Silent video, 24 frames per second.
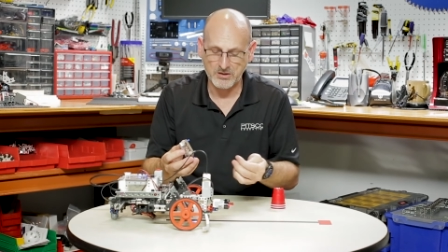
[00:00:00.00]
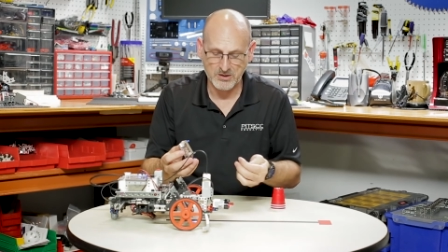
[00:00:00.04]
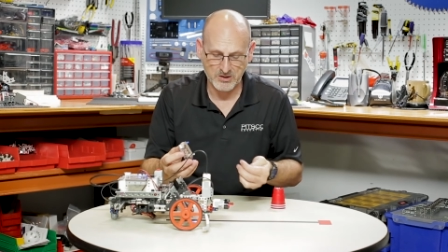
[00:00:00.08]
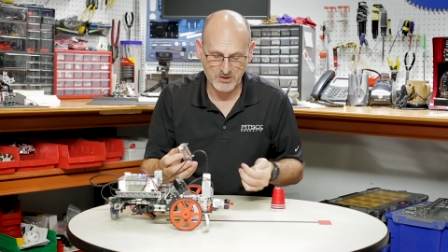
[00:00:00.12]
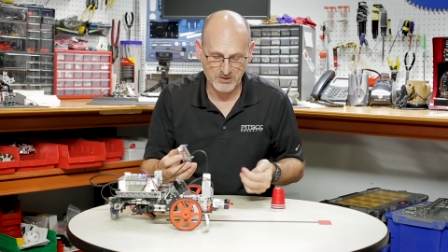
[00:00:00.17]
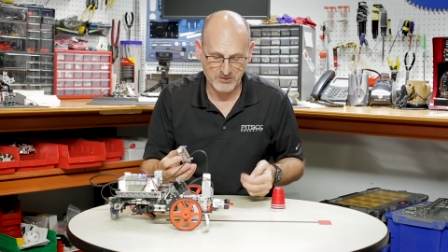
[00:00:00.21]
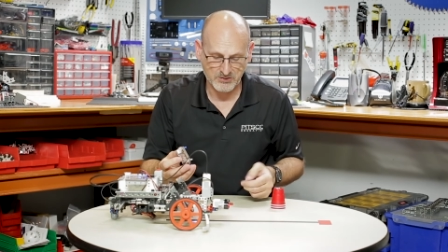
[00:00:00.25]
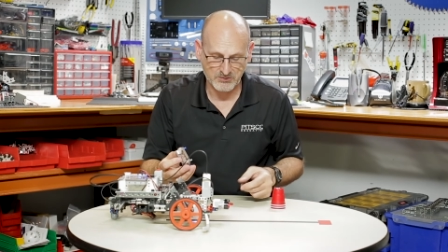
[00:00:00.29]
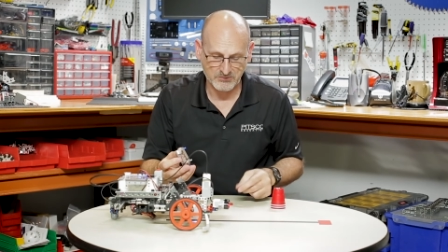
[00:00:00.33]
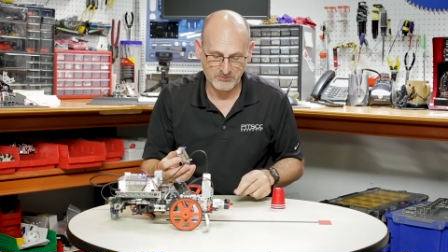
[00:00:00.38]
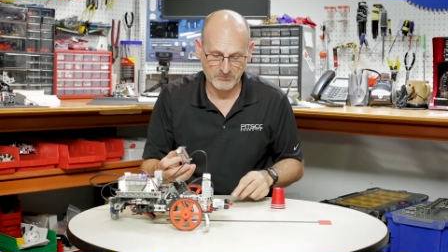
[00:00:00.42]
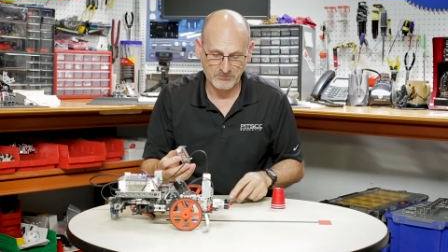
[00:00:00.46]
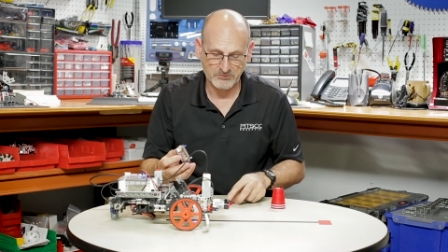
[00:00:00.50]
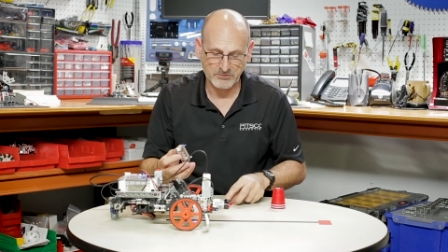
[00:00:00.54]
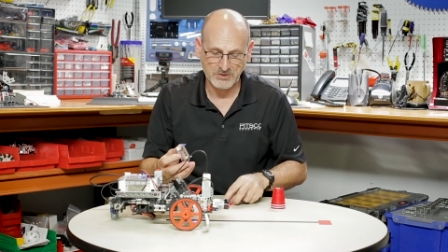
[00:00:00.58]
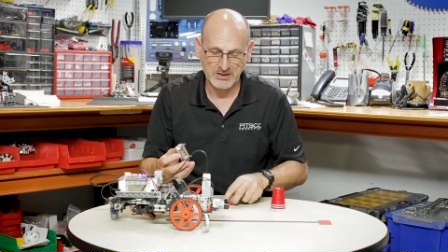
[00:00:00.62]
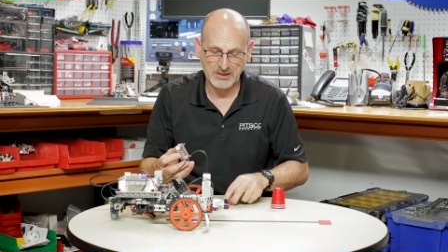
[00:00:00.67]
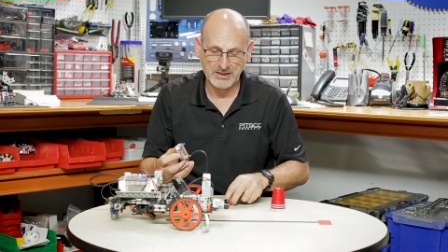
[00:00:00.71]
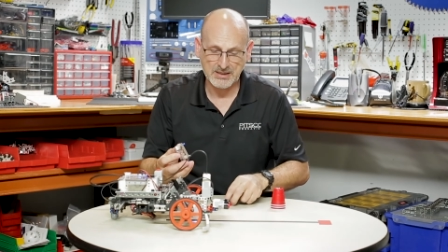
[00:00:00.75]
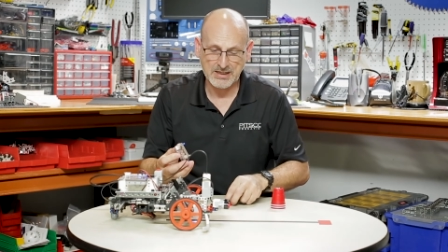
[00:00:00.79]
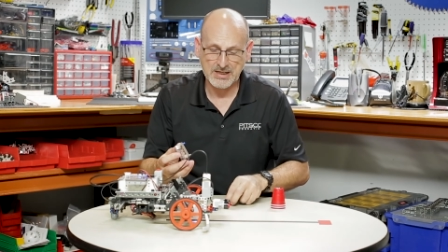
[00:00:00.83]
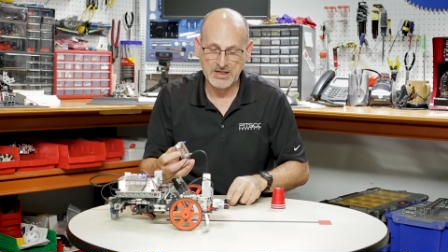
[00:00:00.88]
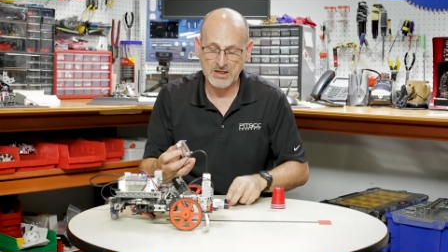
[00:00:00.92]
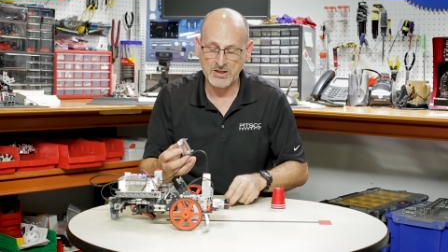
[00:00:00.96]

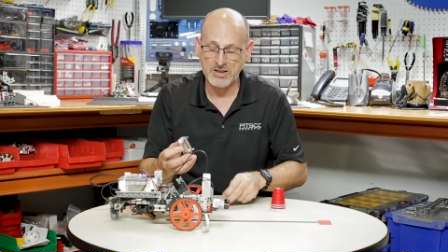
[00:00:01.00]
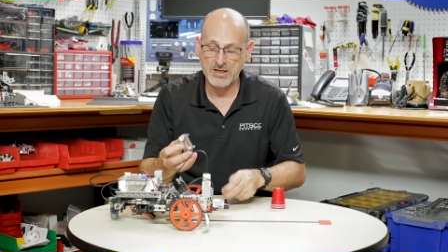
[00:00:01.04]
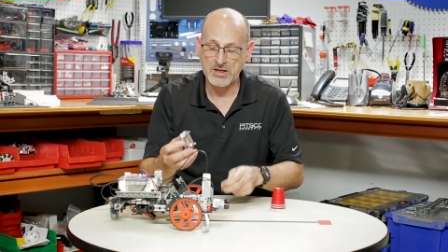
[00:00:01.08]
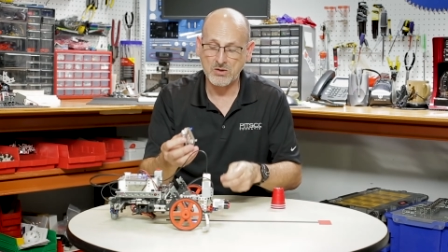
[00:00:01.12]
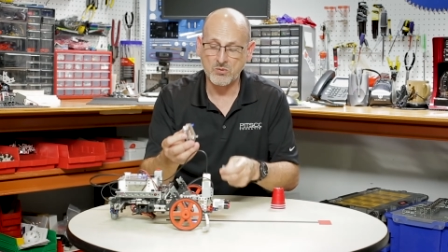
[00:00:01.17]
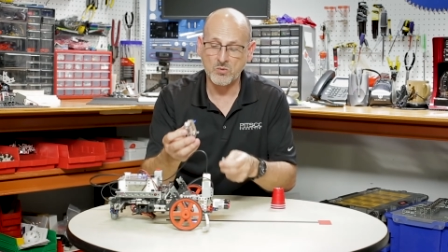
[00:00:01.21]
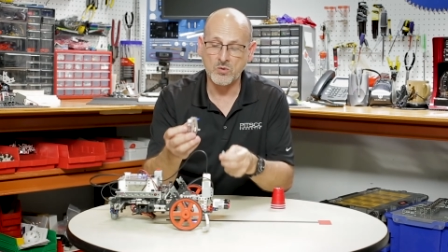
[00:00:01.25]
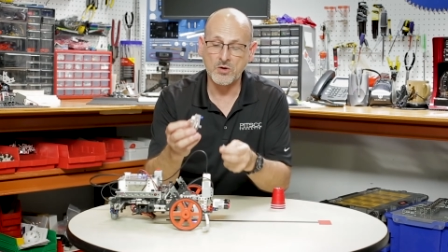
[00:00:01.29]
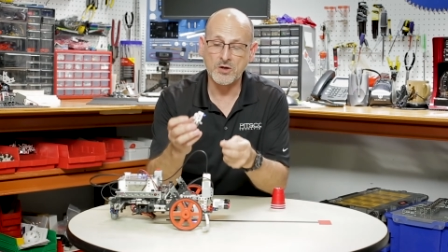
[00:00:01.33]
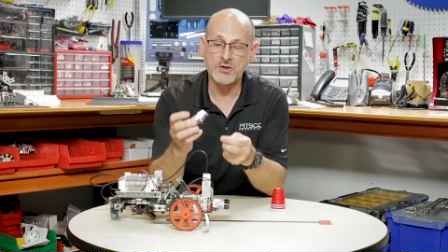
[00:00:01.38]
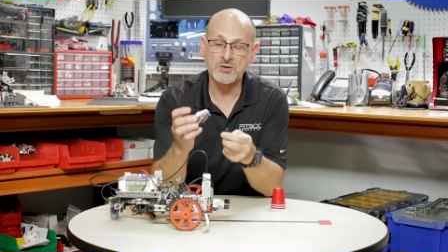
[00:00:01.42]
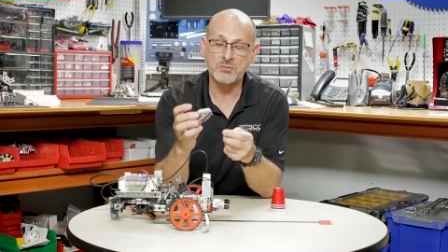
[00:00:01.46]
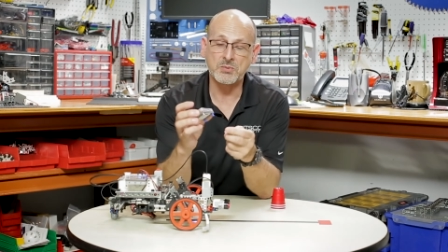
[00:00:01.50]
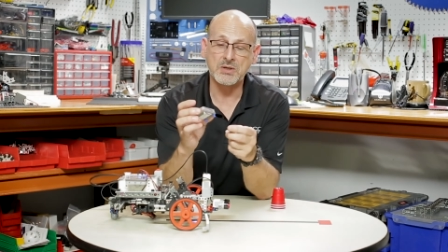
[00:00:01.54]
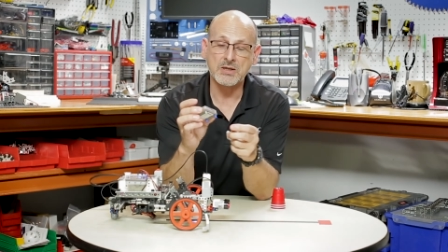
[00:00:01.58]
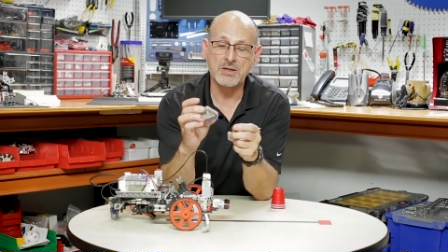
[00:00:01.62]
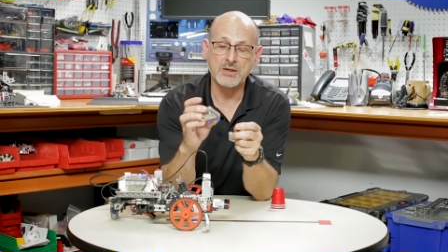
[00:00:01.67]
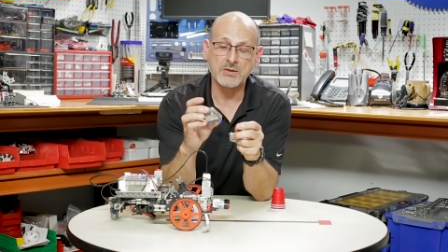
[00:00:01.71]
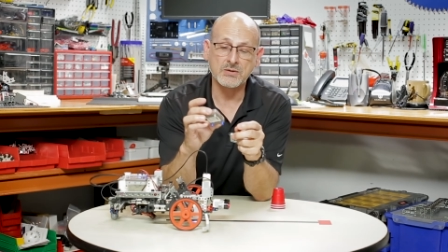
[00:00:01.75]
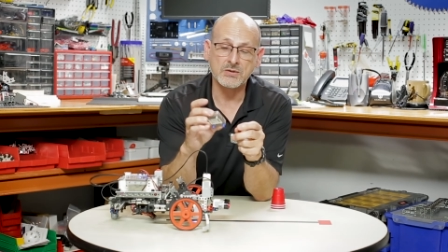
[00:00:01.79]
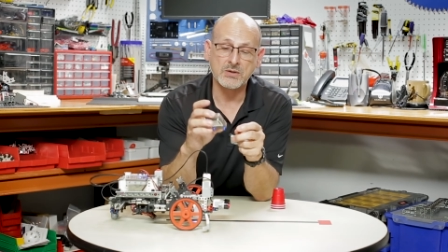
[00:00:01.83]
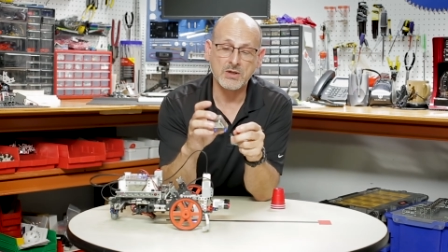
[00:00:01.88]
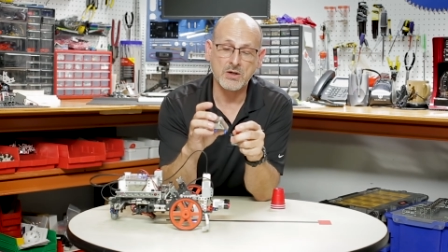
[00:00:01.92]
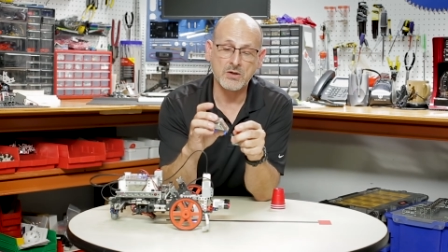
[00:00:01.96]
minute how that works,
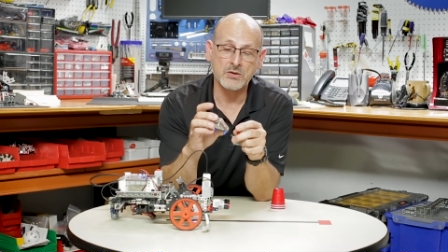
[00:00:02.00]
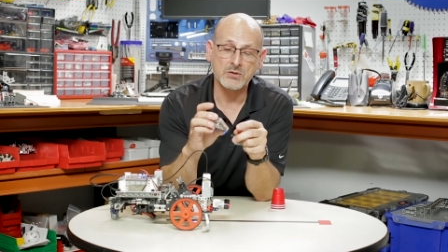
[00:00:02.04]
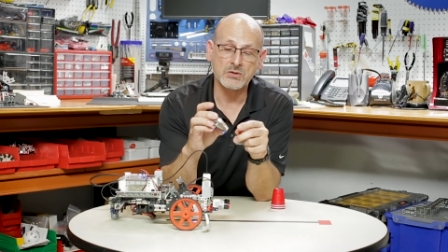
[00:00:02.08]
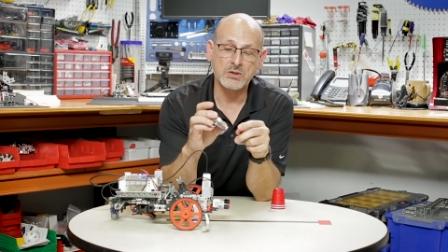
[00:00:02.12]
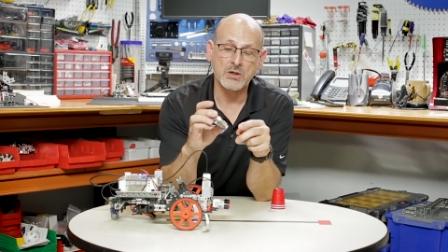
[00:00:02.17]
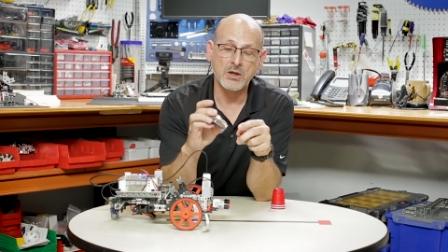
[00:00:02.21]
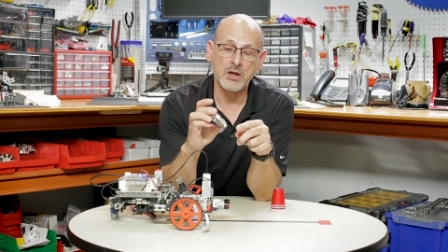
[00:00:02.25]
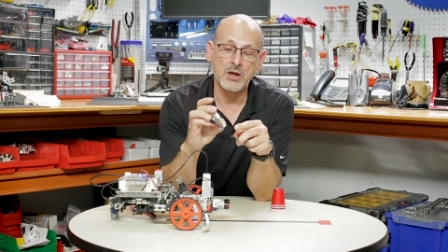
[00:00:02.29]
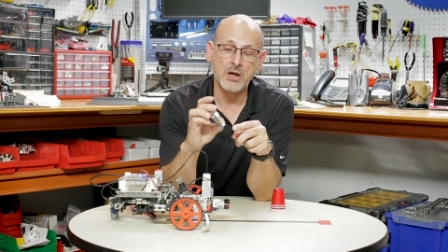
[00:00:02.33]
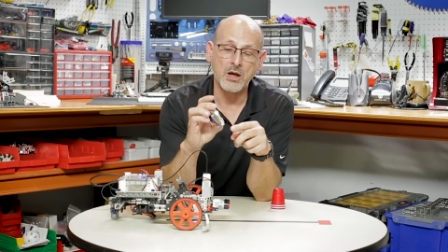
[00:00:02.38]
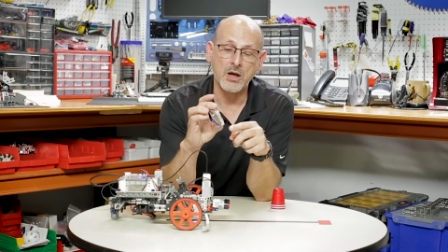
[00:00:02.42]
because there's